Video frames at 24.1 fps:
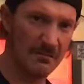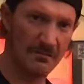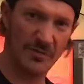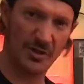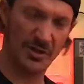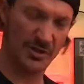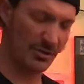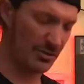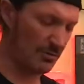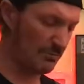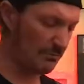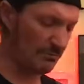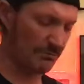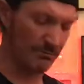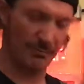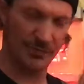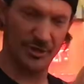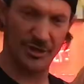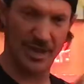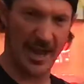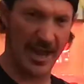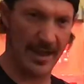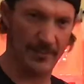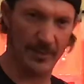Just
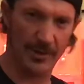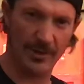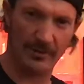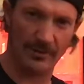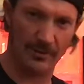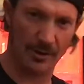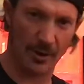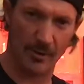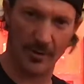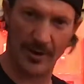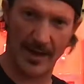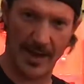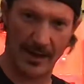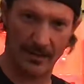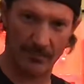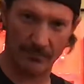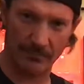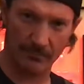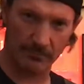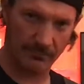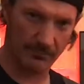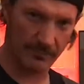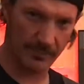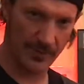jamming, throwing
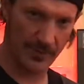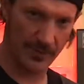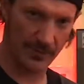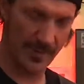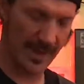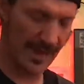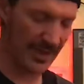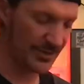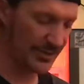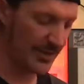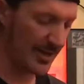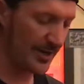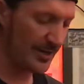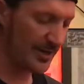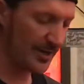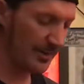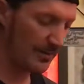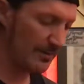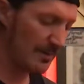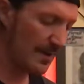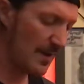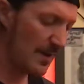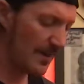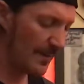out your
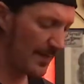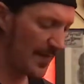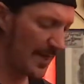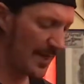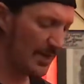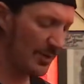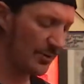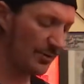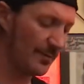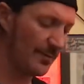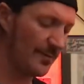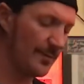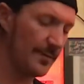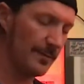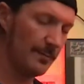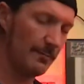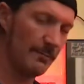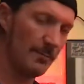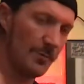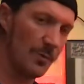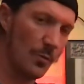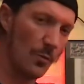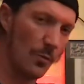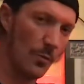imagination. Then you've
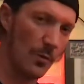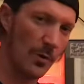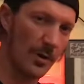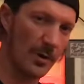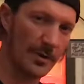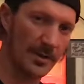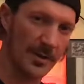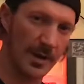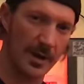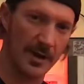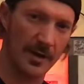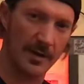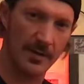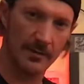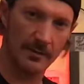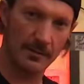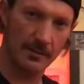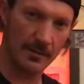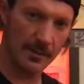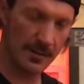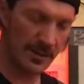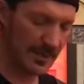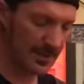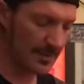worked on
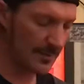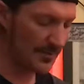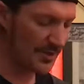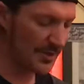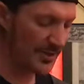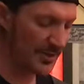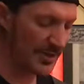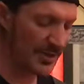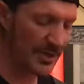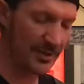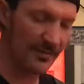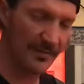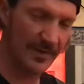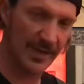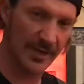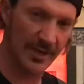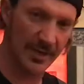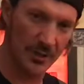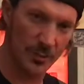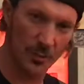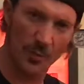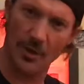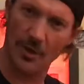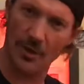some of the things you
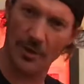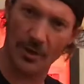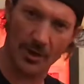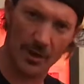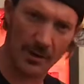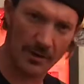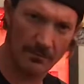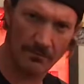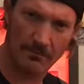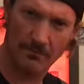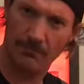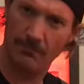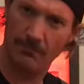needed to work on.